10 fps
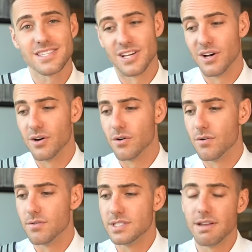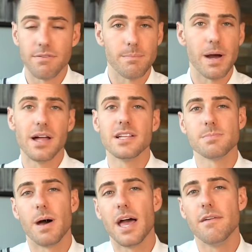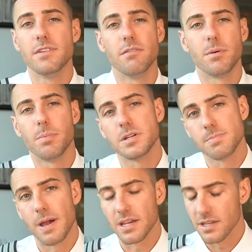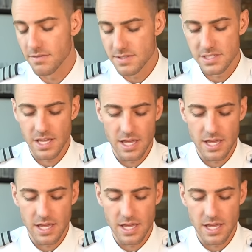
so different pilots might have different perspectives,